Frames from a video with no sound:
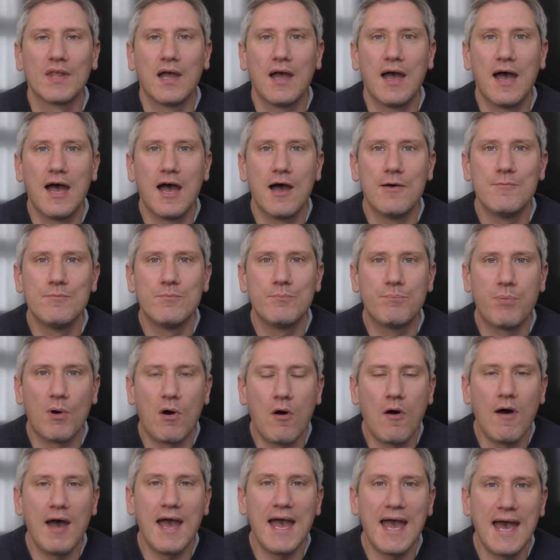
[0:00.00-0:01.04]

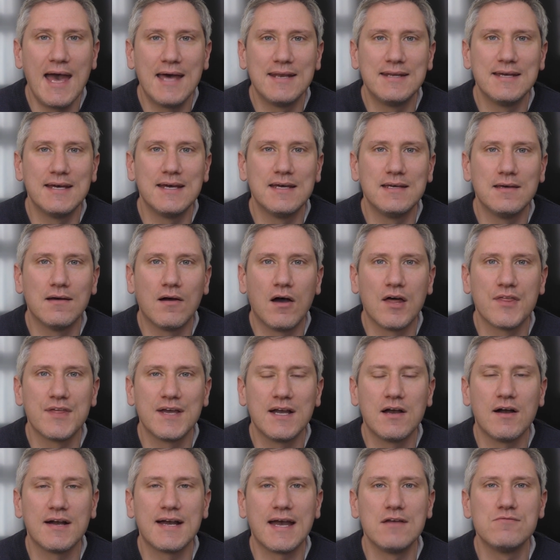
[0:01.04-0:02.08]
But I had it, I
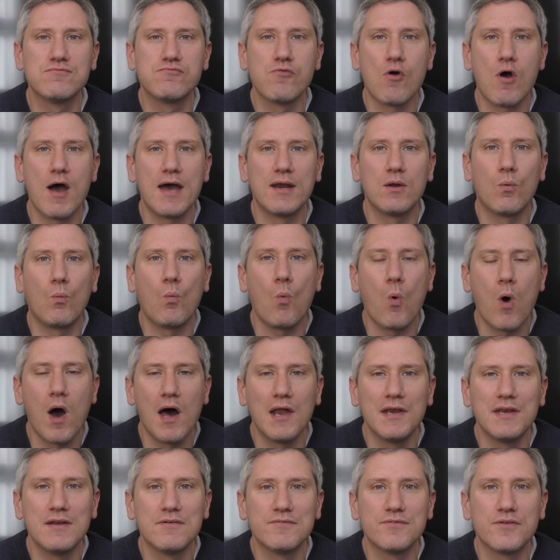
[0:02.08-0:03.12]
think I gave Ryder
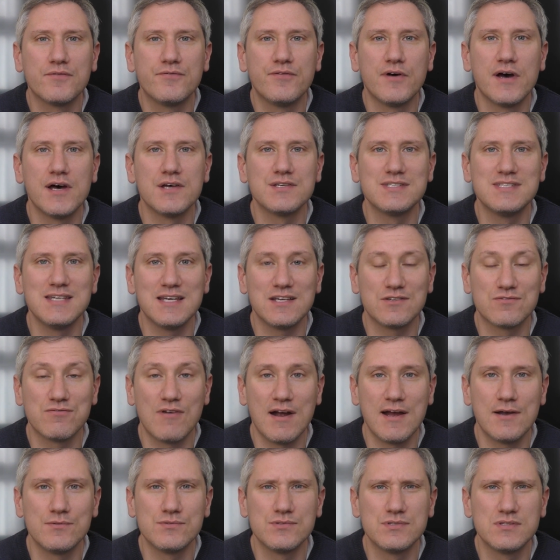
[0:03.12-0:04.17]
one of the first six
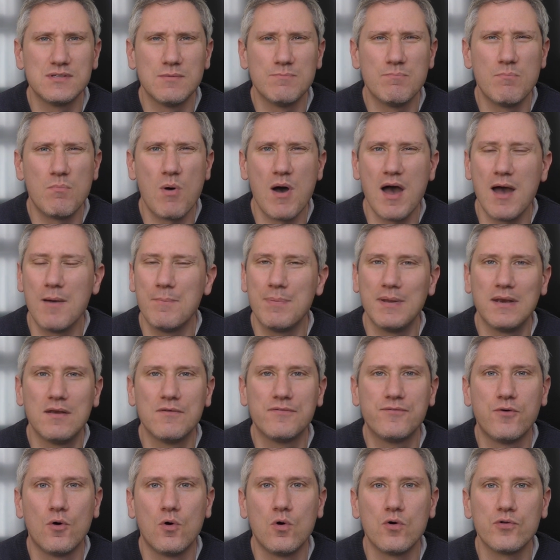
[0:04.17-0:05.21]
rounds. It might have been the
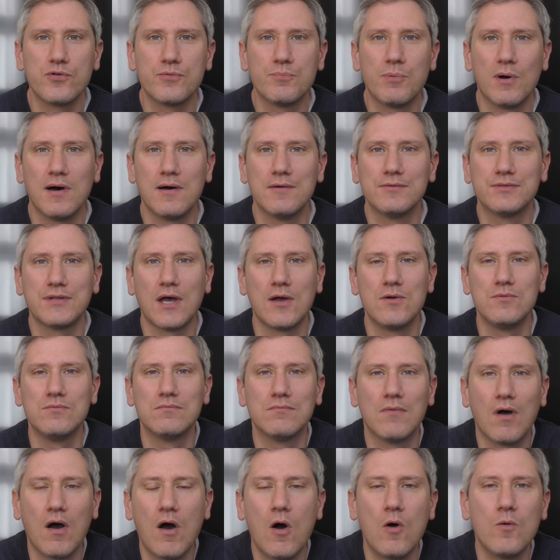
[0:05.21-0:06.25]
fourth, but don't
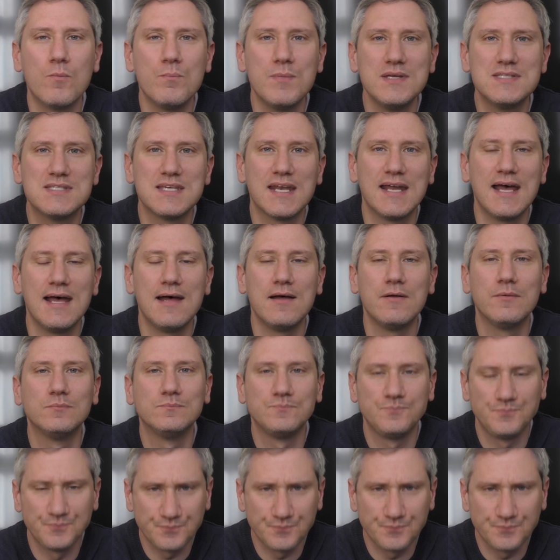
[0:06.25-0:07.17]
hold me to that.